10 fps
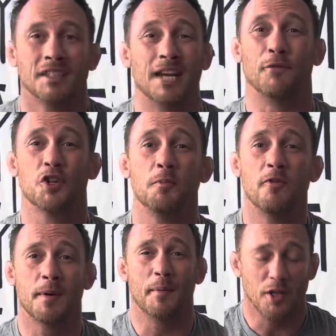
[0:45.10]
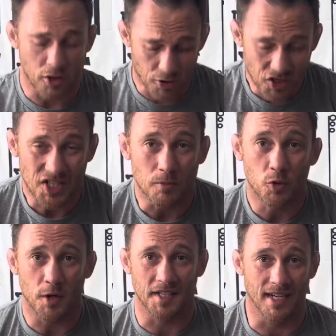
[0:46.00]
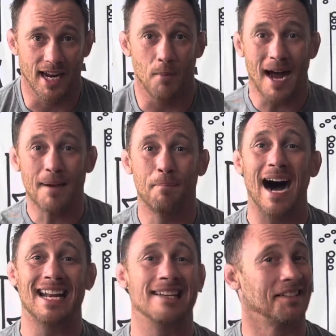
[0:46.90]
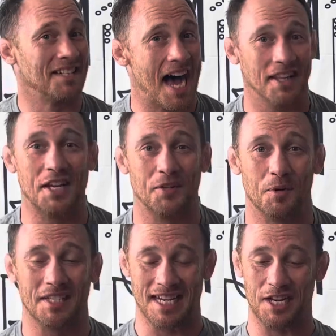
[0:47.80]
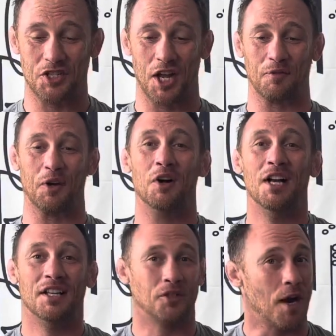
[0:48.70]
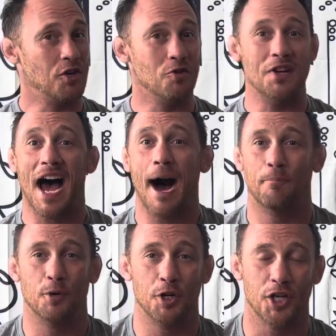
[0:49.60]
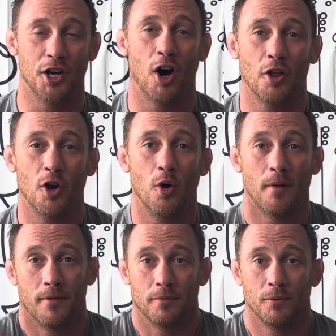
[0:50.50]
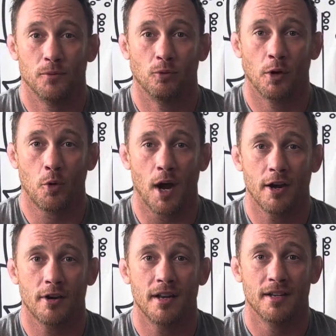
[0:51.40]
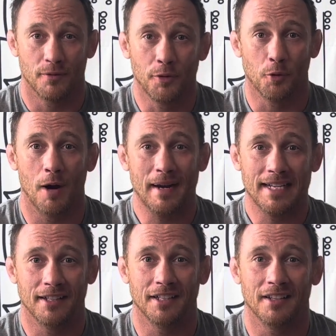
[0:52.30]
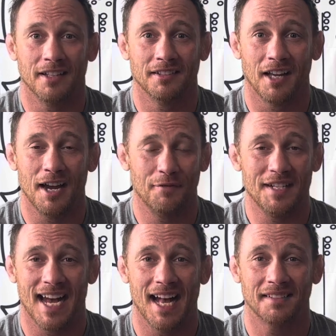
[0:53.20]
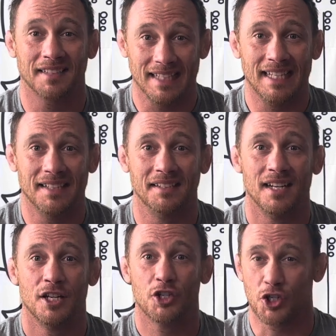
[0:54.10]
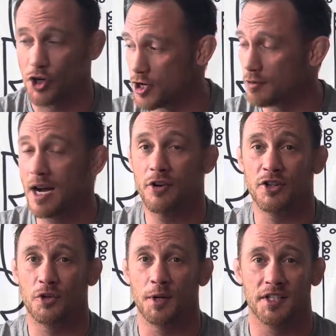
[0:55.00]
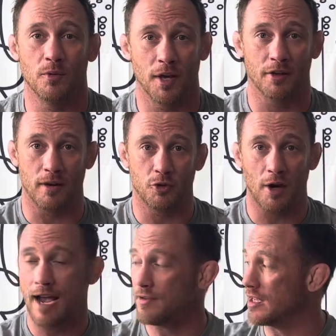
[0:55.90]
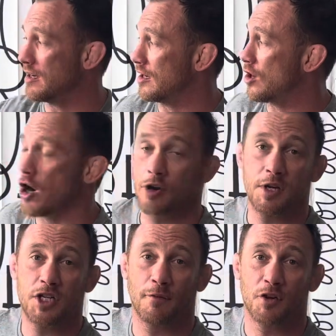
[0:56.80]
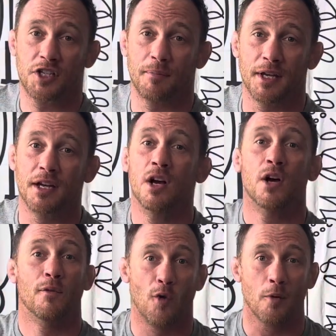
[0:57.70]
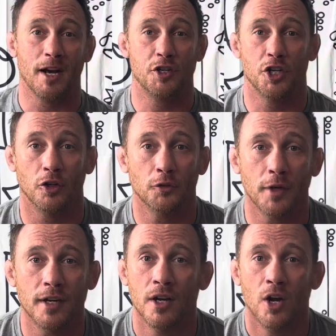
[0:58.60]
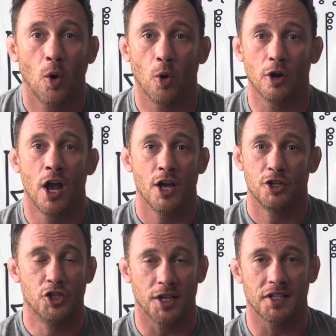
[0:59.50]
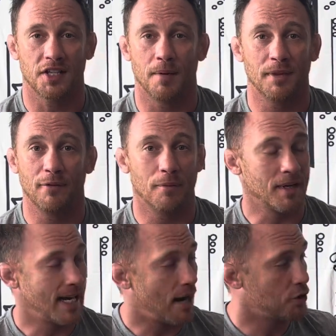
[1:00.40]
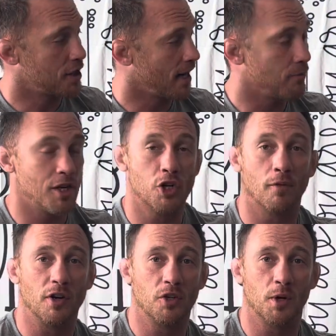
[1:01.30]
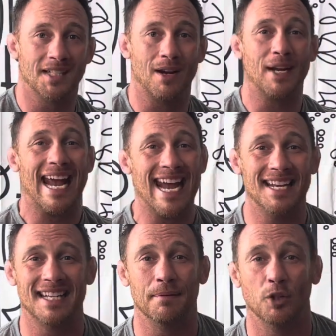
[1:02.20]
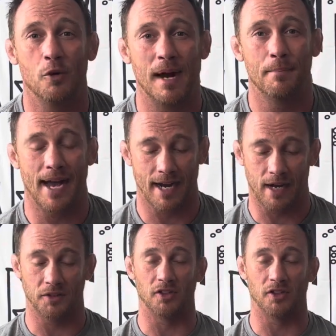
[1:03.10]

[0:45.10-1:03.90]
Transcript: Okay, first movement I'm gonna do is just some twisting. Now, my body does not like twisting in general, so I do not push it. Although required throughout my daily life and tasks is turning around and twisting, whether I'm driving and in the car reaching for something for my children or just something from the couch and I reach over and twist. I would hate to blow my back out.